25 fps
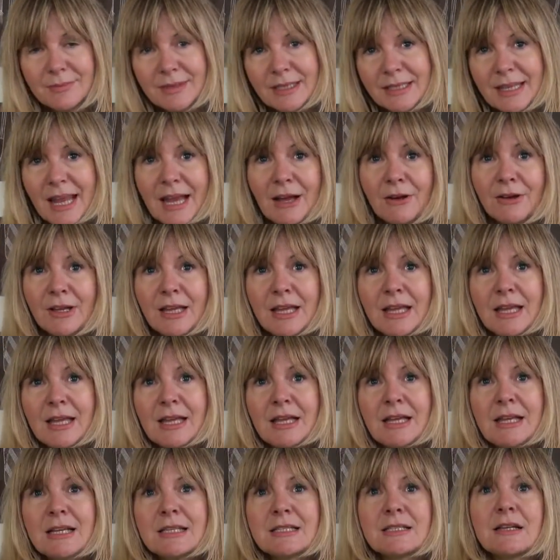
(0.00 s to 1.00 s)
Now,
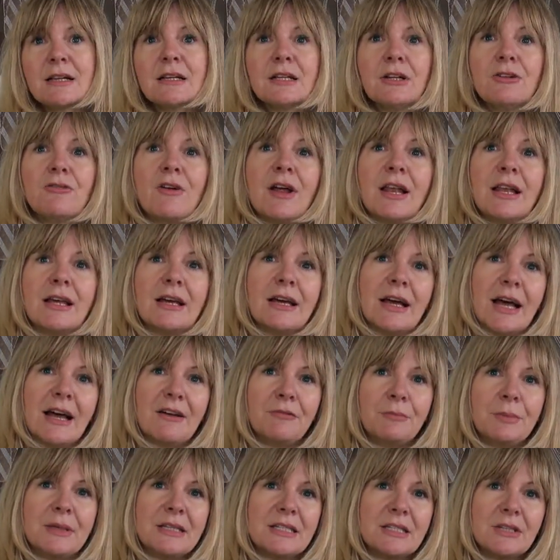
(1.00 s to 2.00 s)
Sun Chlorella
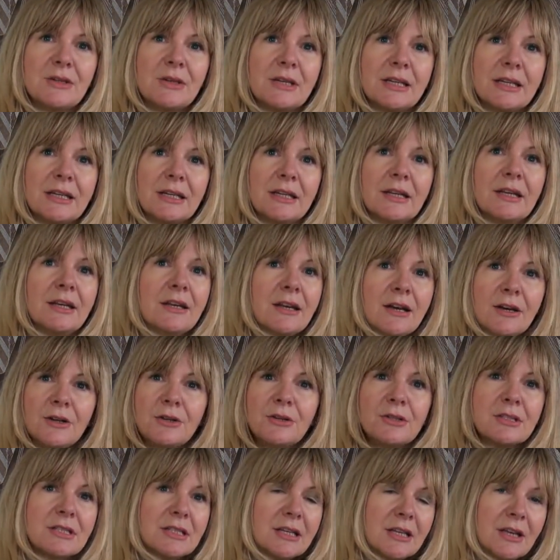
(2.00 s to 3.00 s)
have been doing
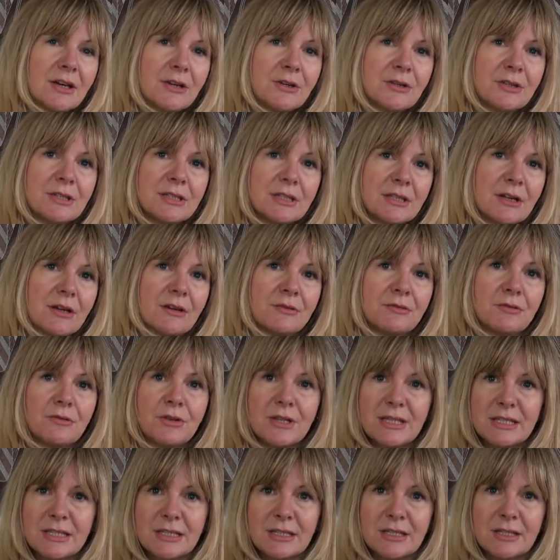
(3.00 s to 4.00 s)
loads and loads of
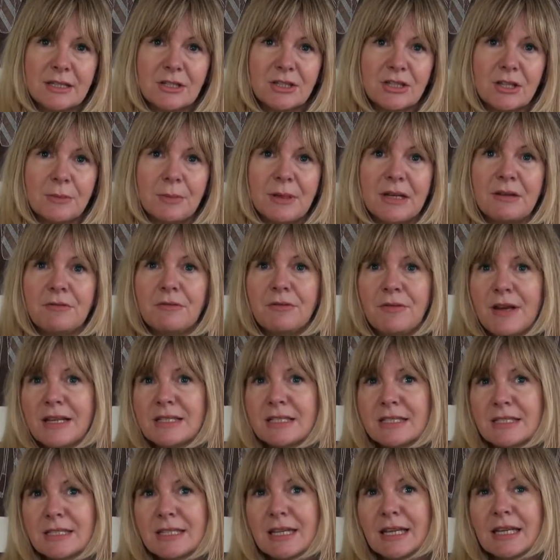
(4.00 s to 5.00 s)
research. They've been
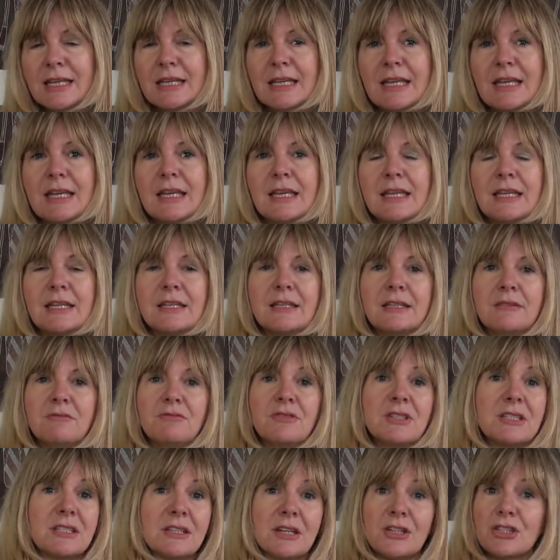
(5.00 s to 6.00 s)
investing in
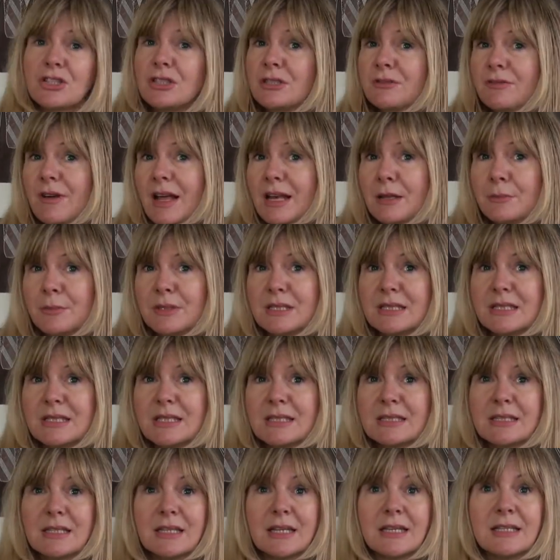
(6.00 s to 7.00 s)
research and development
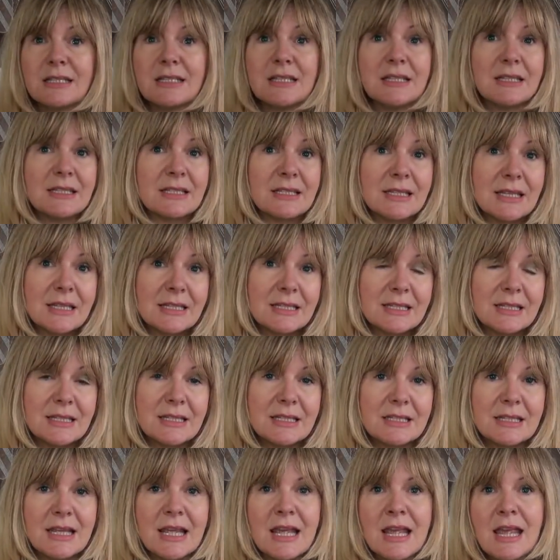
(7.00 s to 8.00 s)
since the
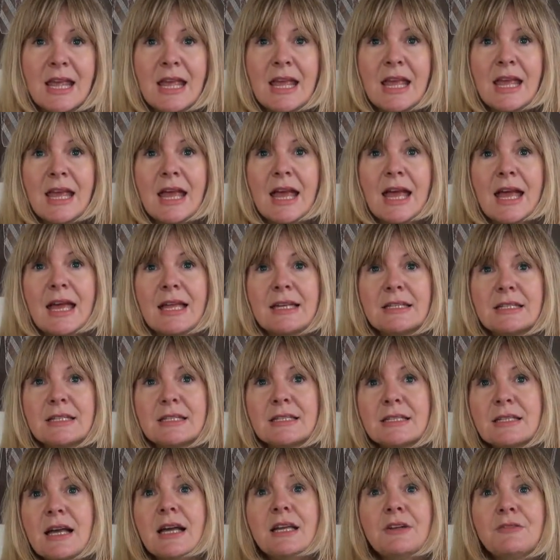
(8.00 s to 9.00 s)
1960s. And
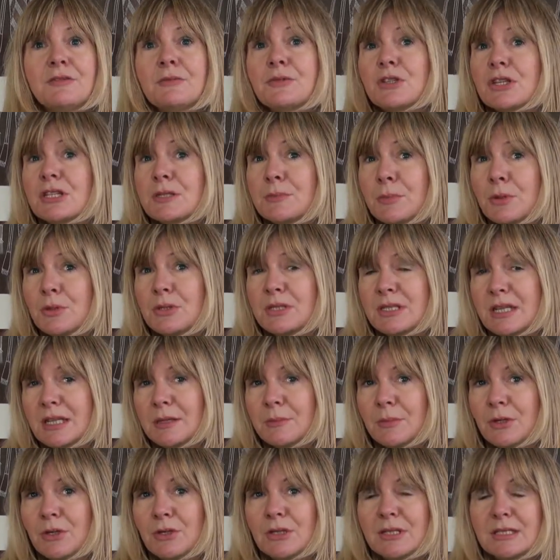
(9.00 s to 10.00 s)
aside from just boosting
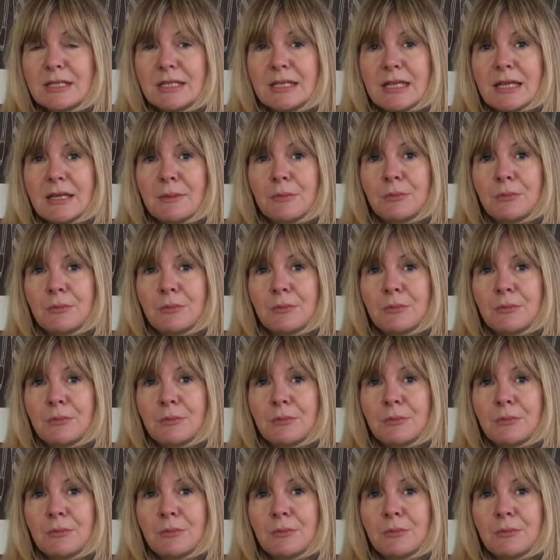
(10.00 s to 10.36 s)
immunity,